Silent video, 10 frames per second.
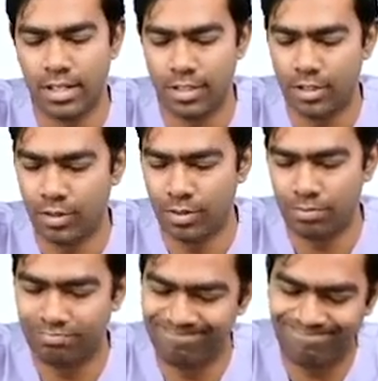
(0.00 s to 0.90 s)
So,
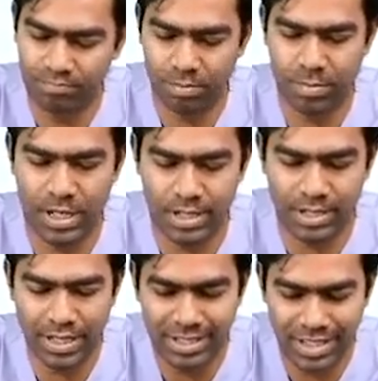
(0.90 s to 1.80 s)
but
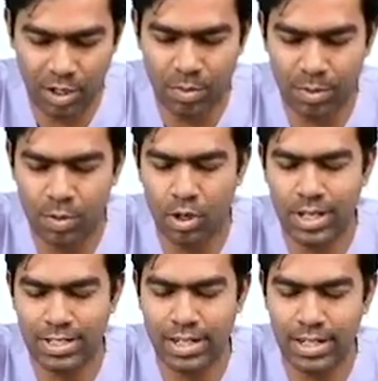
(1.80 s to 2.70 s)
it's inappropriate to call
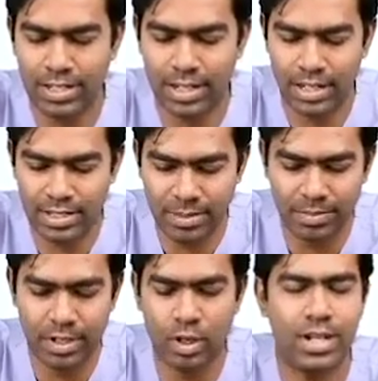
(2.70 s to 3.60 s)
SAADH. I can
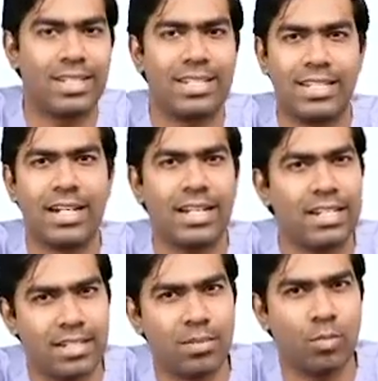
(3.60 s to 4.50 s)
simply call it as SAAD.
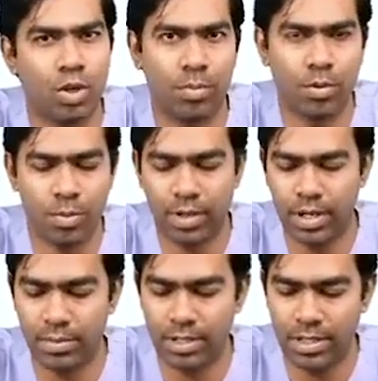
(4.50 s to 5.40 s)
That's the more appropriate
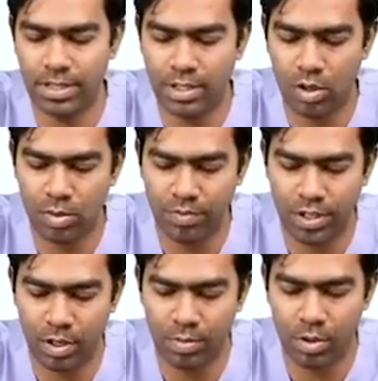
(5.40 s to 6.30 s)
term. That is syndrome of
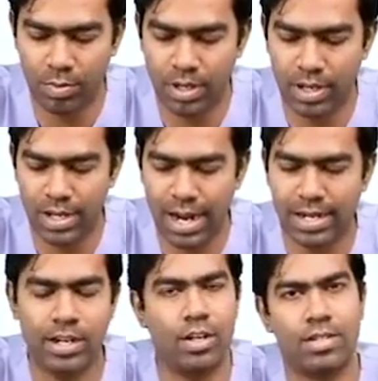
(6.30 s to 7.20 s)
inappropriate
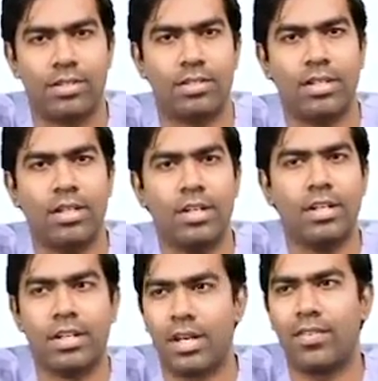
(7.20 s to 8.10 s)
antidiuresis.
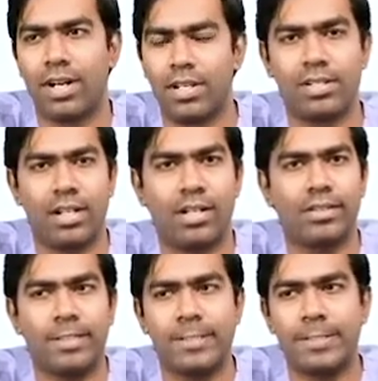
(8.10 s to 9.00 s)
You have to understand